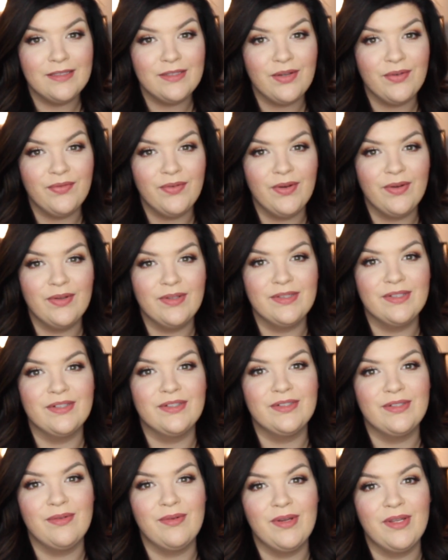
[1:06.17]
so focused
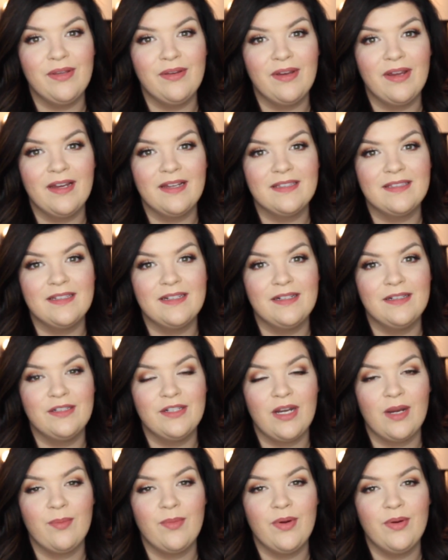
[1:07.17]
on showing you guys that I
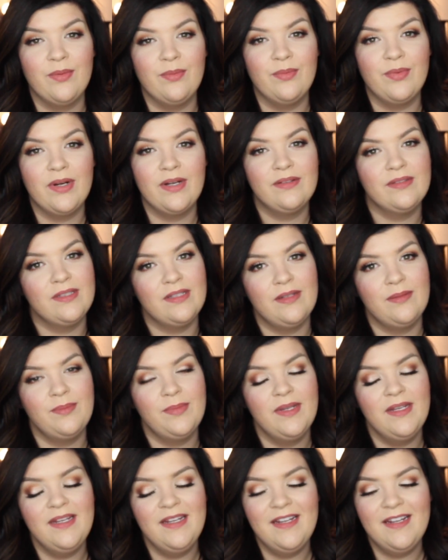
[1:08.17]
jack my own brows up.